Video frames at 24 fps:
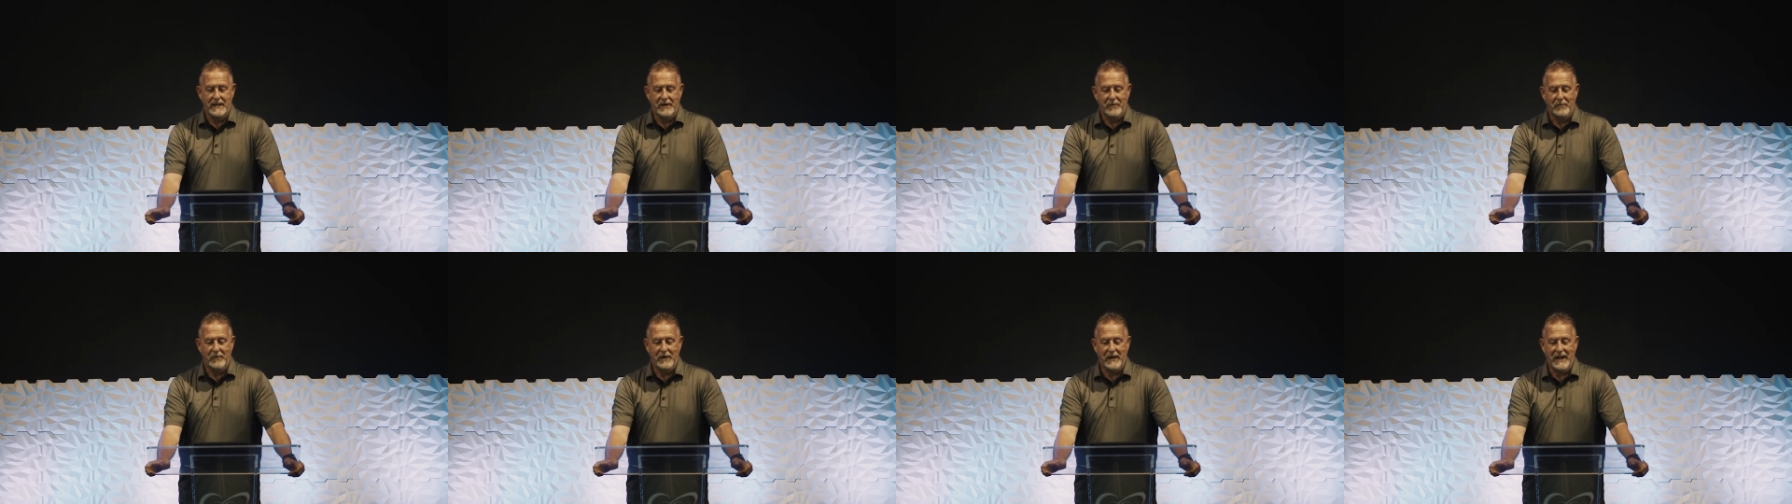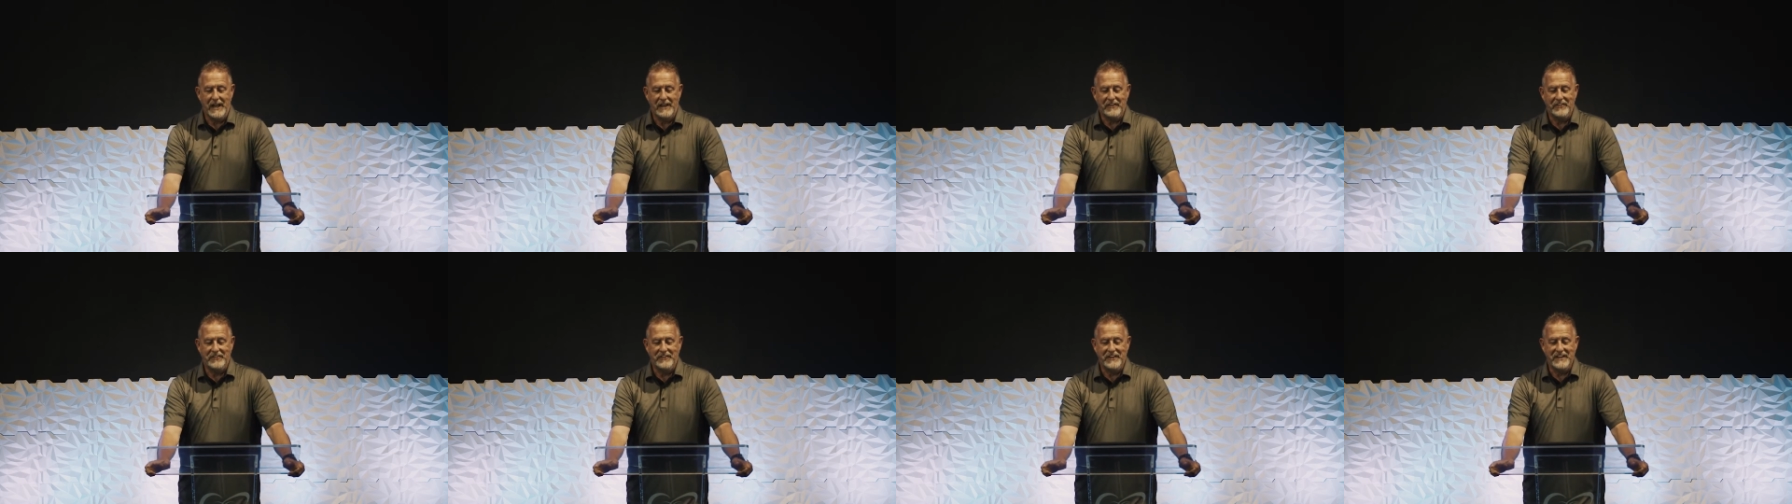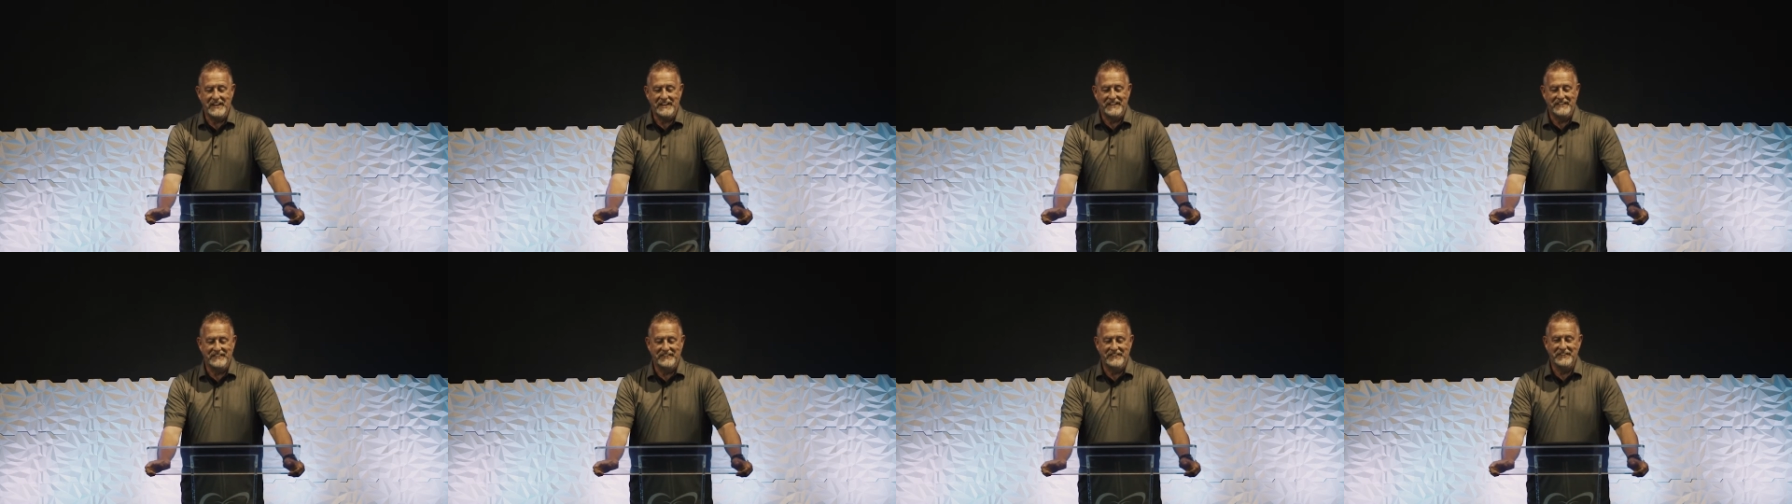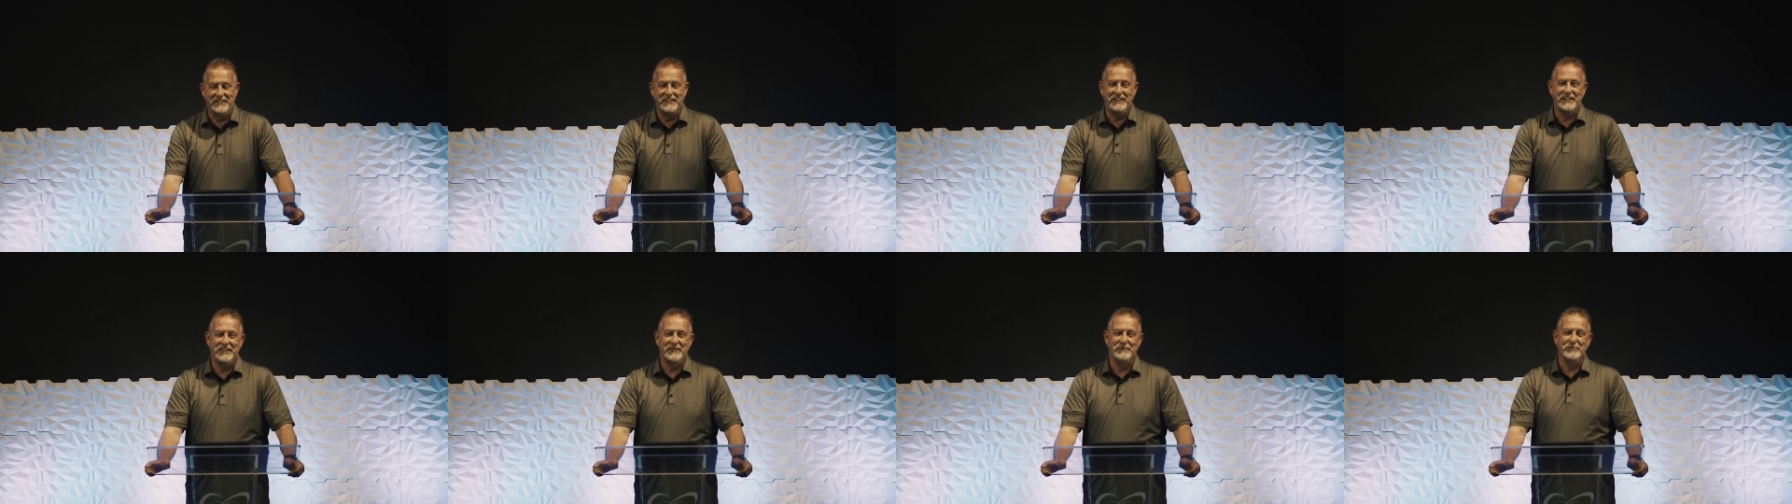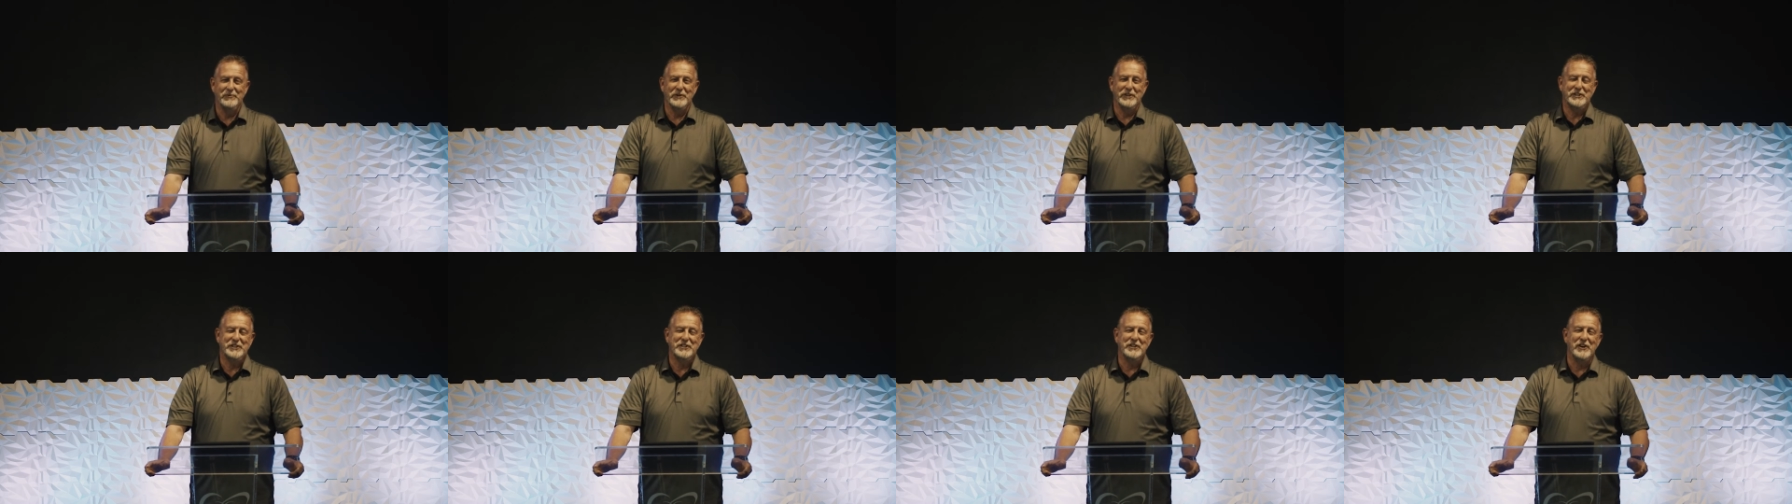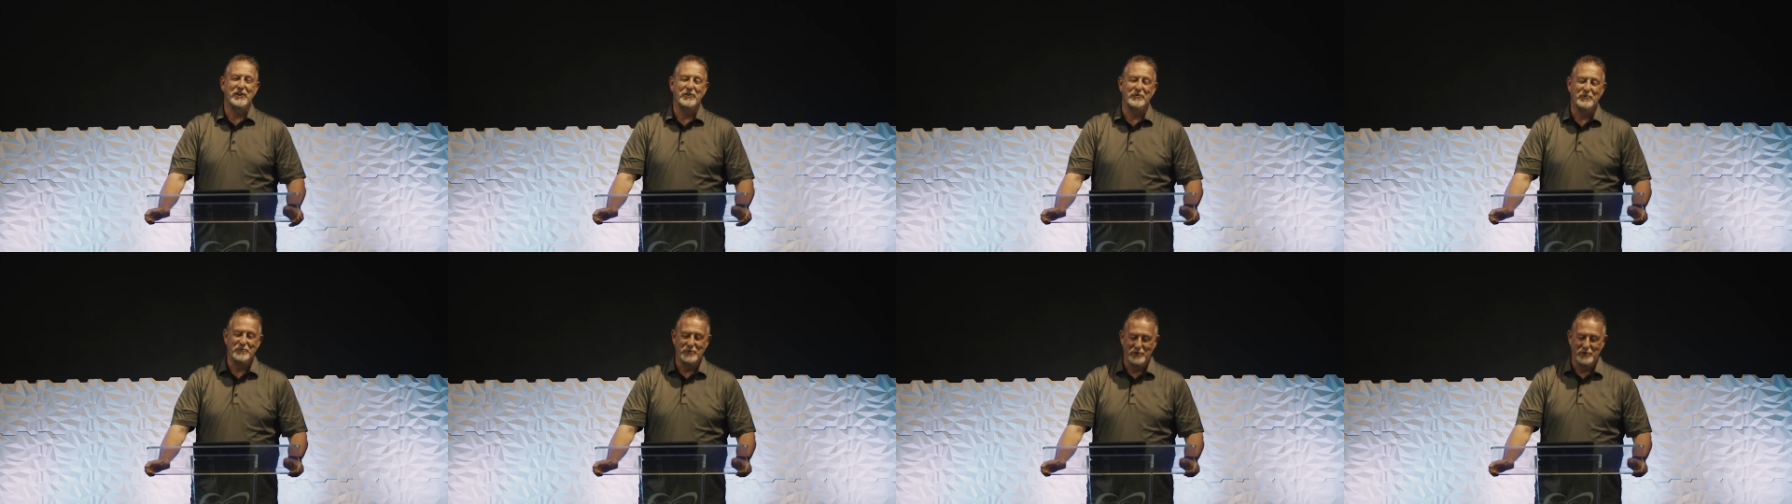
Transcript: Well, I think the rich young